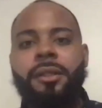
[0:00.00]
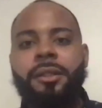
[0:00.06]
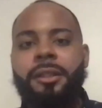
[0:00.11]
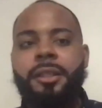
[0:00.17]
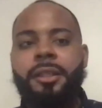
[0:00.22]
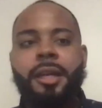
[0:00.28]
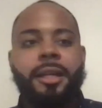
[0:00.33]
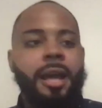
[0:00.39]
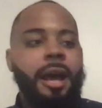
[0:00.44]

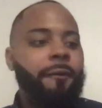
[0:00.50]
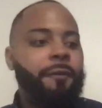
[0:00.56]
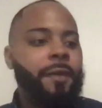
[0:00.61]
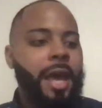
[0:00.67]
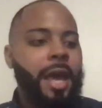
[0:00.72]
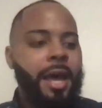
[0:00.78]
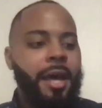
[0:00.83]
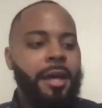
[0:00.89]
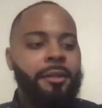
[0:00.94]
Like, I've
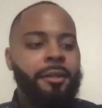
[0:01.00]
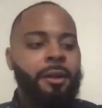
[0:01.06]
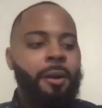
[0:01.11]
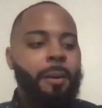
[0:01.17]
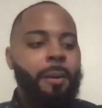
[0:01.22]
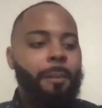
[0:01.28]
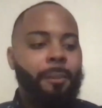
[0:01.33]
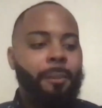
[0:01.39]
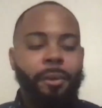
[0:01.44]
had
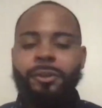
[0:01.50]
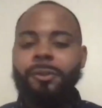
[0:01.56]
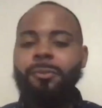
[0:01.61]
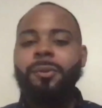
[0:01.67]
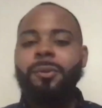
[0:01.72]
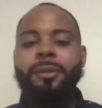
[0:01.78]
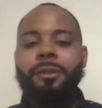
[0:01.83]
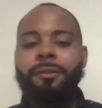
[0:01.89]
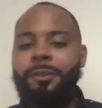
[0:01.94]

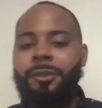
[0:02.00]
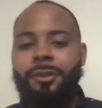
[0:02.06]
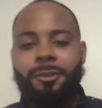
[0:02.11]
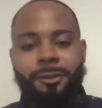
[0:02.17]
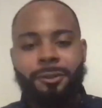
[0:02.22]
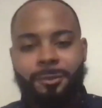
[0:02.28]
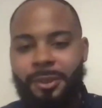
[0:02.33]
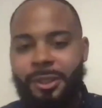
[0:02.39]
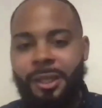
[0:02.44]
multiple different
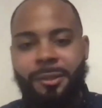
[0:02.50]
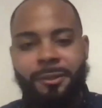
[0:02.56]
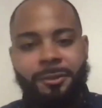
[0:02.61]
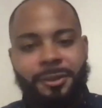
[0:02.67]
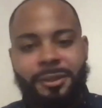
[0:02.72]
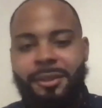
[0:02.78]
YouTube channels.